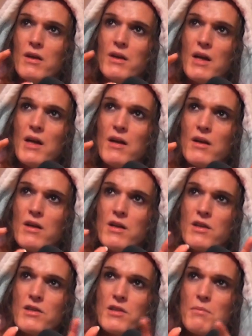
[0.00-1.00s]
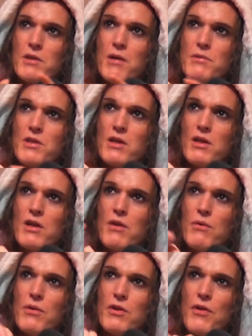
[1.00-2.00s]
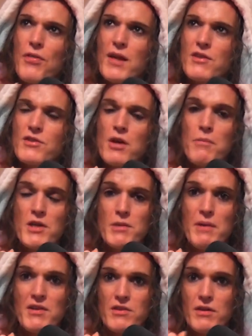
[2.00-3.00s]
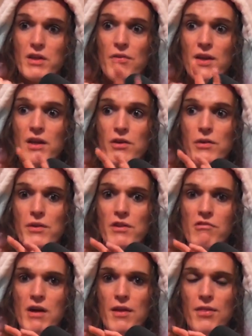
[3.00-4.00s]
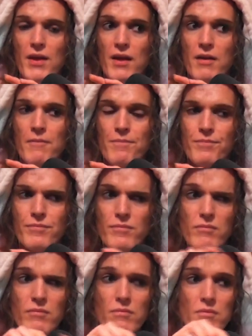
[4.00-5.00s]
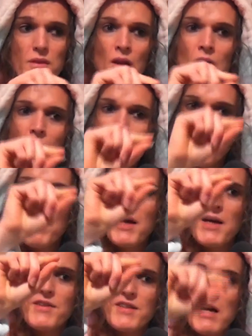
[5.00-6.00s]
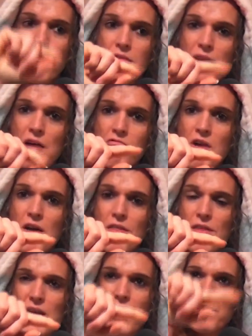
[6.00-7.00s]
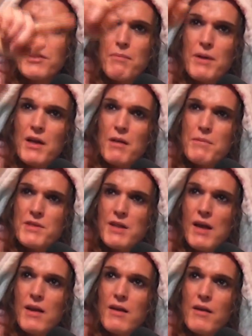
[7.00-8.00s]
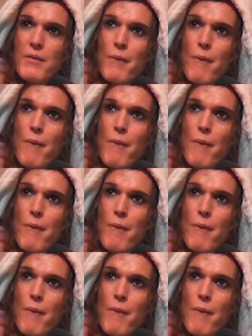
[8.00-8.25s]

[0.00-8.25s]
Yeah, sometimes you think so much about something, you think you're doing the right thing, but it's that right thing ends up being a mistake.